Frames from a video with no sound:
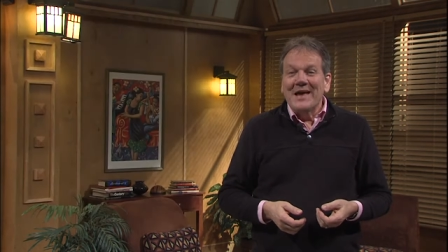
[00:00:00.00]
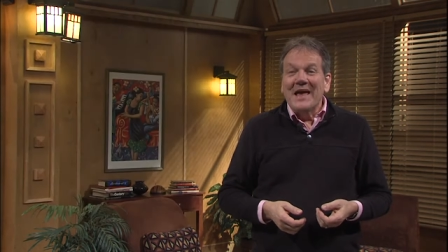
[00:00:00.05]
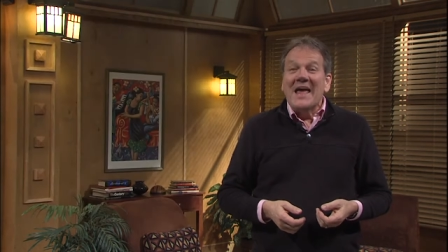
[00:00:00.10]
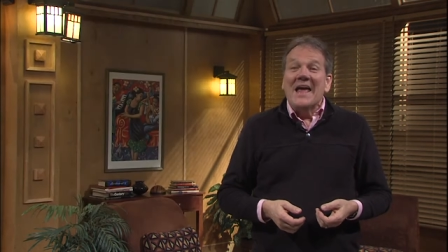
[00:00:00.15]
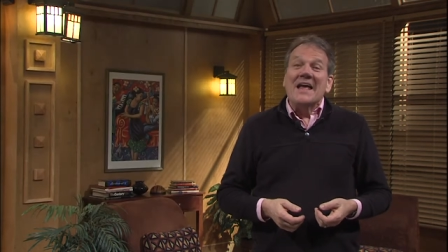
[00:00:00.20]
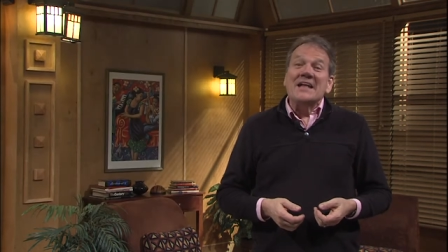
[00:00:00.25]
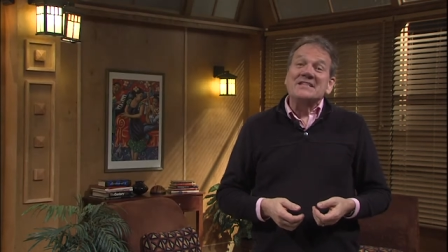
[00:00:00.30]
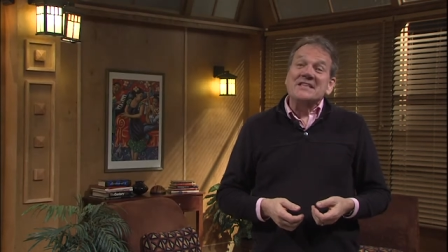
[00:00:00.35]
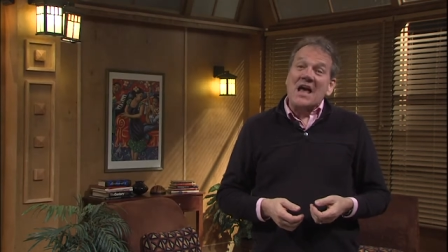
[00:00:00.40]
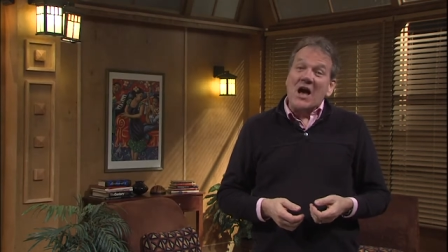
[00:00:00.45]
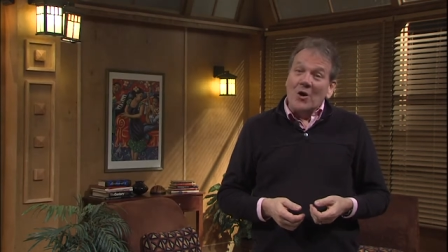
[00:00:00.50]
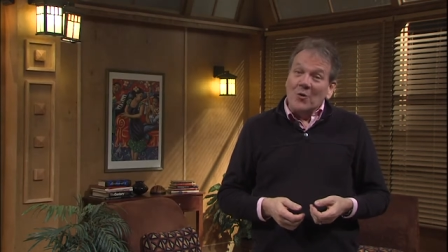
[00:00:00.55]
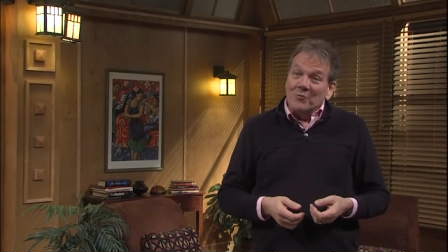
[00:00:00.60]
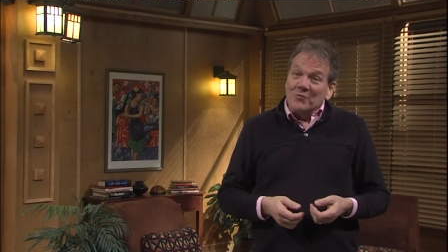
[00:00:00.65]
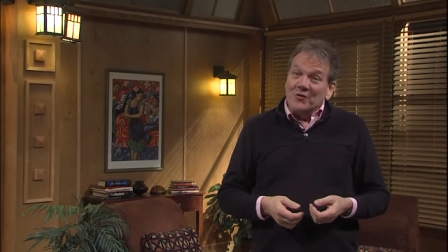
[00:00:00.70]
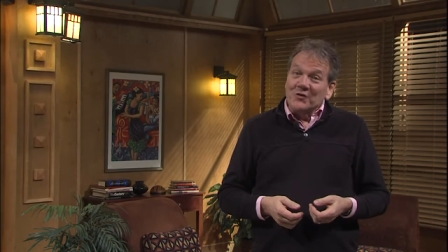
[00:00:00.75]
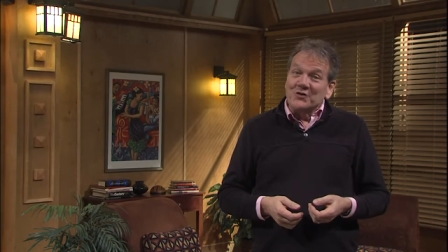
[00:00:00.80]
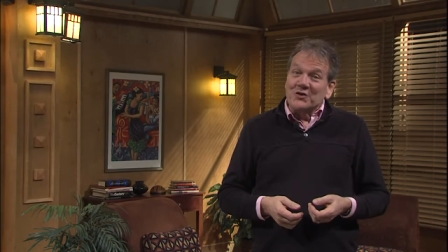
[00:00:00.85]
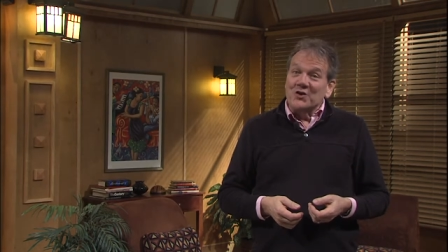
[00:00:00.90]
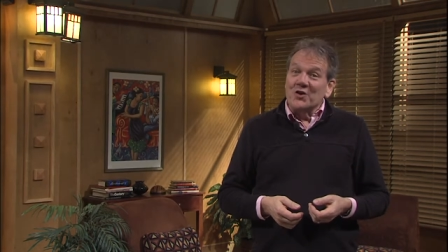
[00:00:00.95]
It's
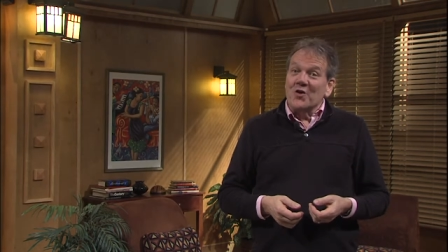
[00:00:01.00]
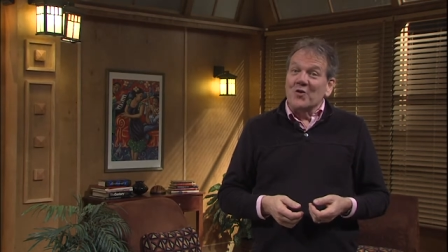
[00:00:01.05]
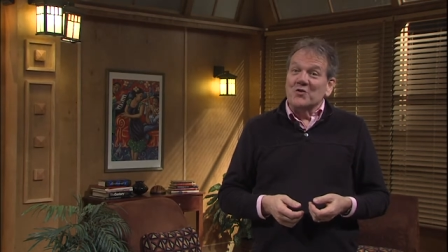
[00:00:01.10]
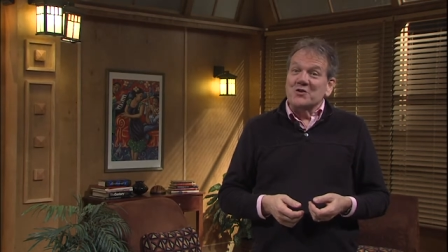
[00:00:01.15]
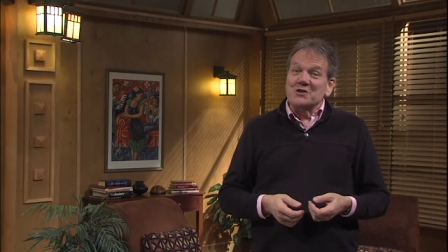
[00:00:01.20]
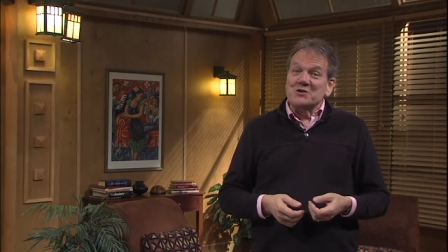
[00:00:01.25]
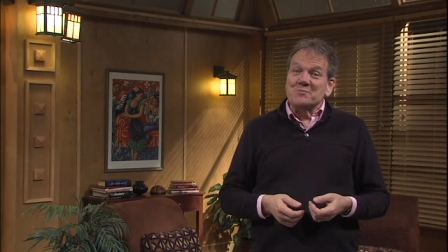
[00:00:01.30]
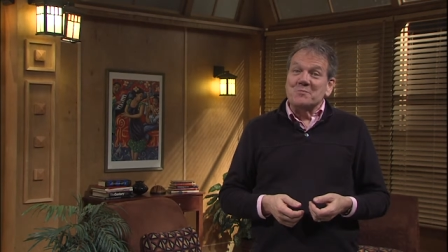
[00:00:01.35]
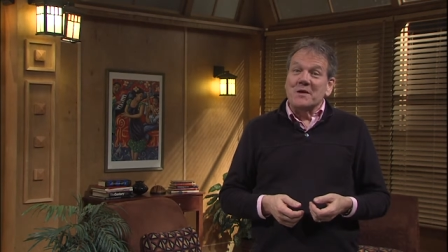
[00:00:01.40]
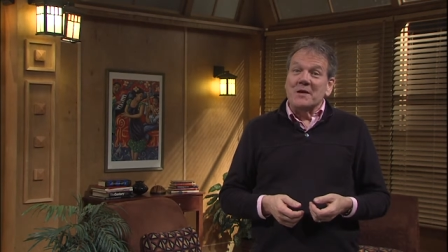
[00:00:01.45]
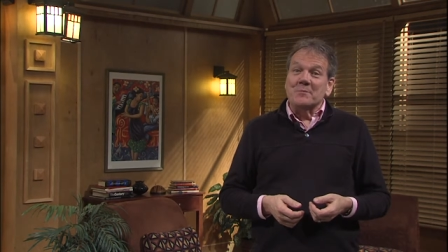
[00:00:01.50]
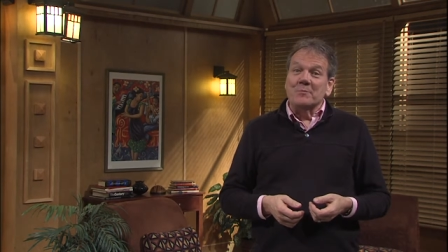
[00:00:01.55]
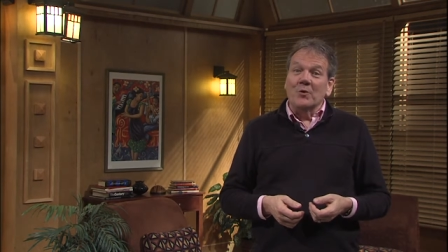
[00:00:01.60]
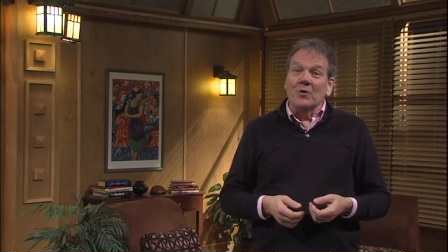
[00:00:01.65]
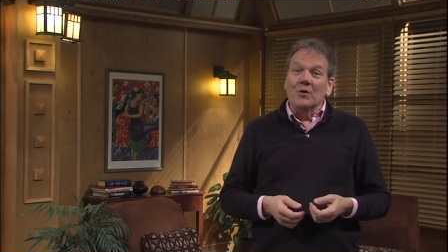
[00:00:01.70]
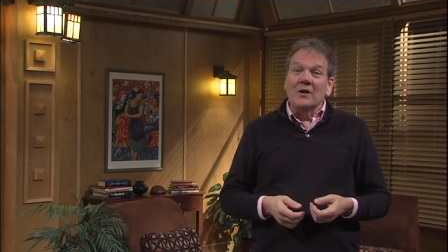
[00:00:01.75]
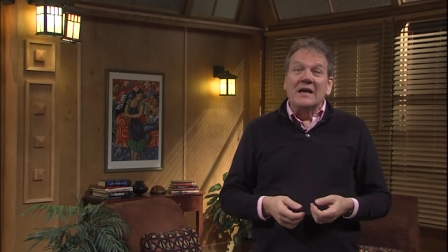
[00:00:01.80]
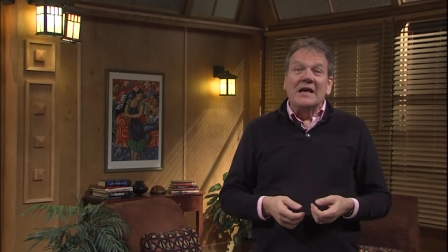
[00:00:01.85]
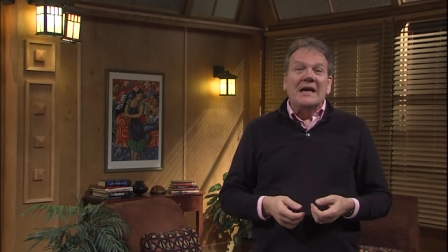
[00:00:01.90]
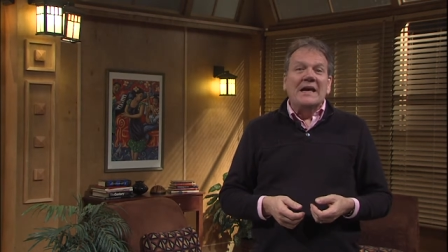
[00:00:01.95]
helpful to know these
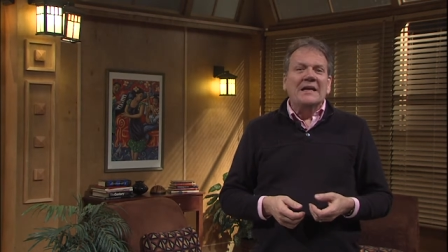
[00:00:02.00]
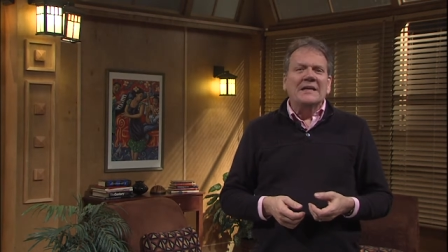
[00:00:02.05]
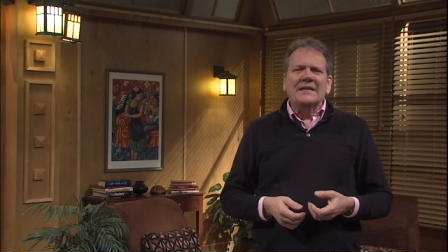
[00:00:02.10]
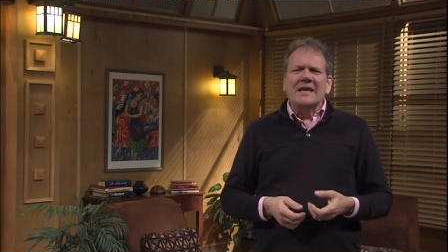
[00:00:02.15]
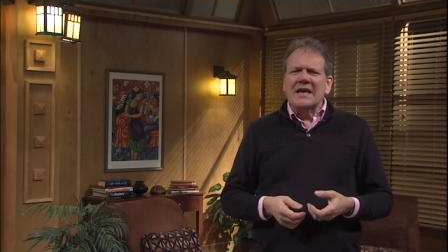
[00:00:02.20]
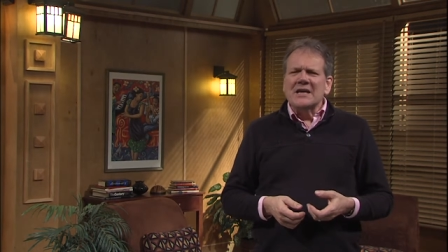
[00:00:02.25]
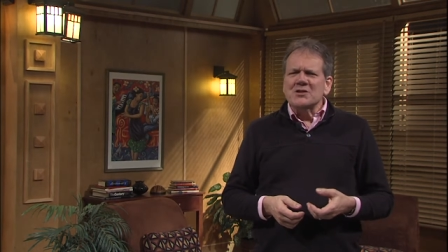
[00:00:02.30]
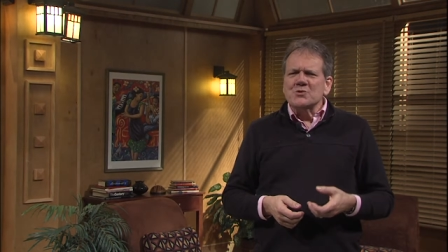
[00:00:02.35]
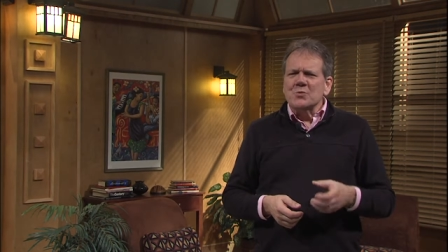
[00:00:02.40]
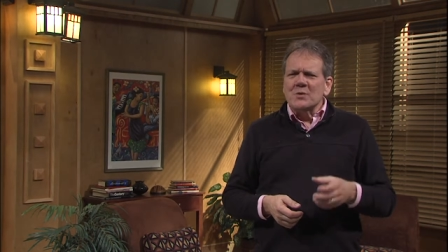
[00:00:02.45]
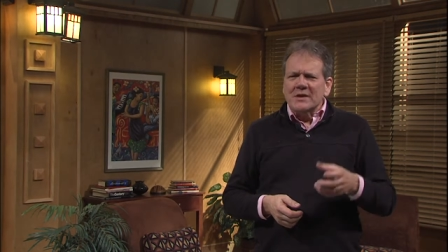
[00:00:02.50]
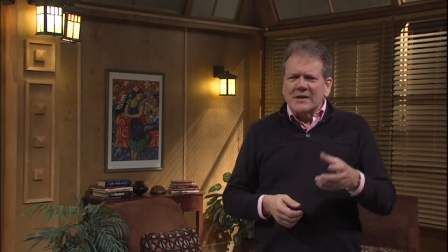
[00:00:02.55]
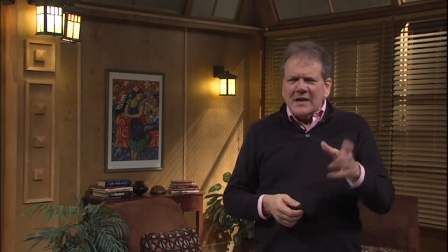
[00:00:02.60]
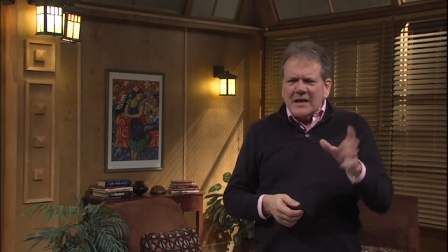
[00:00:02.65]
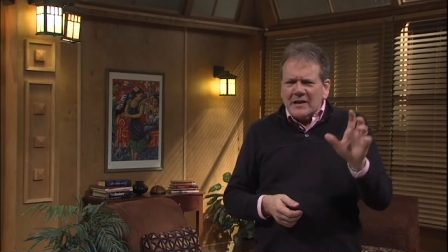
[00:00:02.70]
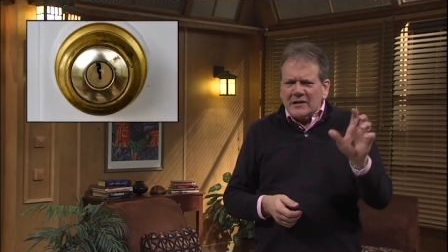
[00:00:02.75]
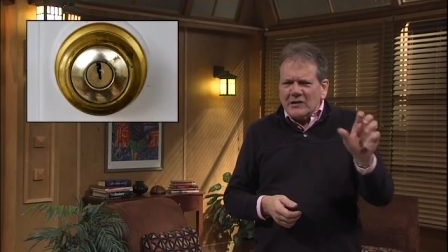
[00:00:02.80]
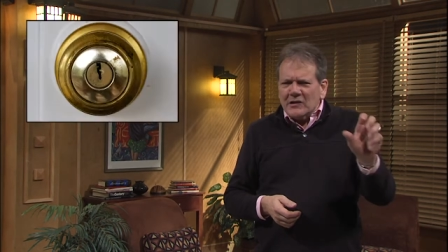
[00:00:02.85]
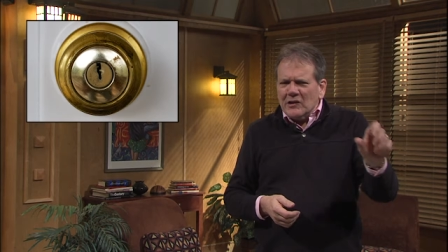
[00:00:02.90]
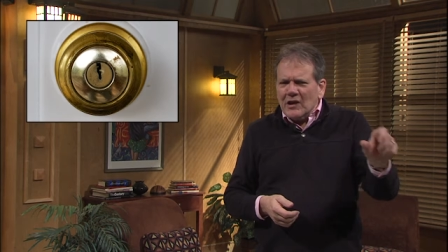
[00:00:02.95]
people in case we
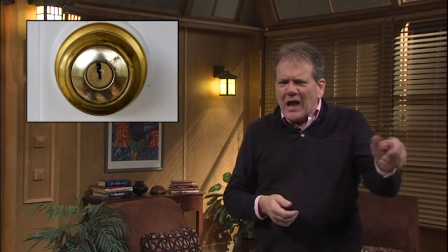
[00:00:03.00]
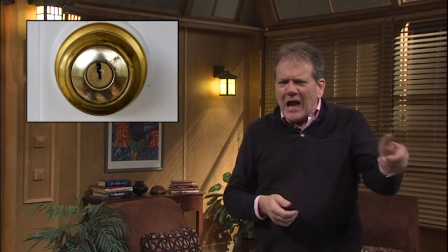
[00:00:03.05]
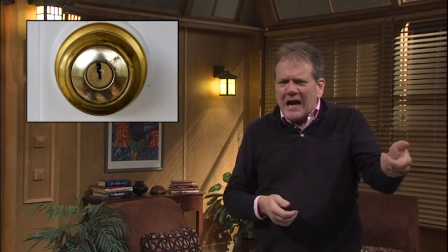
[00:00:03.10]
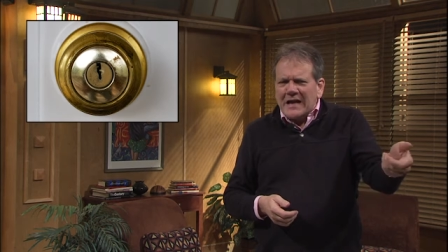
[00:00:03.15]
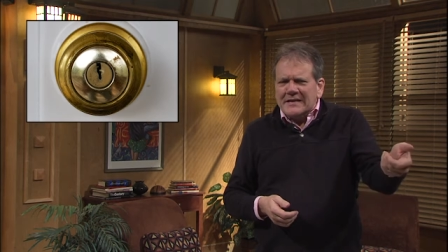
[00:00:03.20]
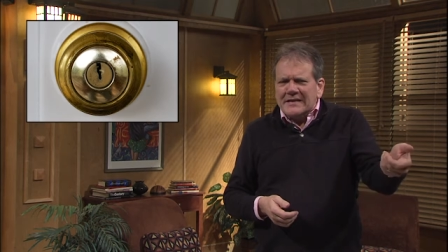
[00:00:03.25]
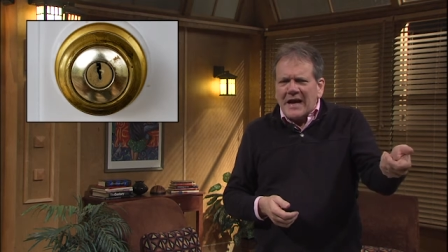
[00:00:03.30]
get locked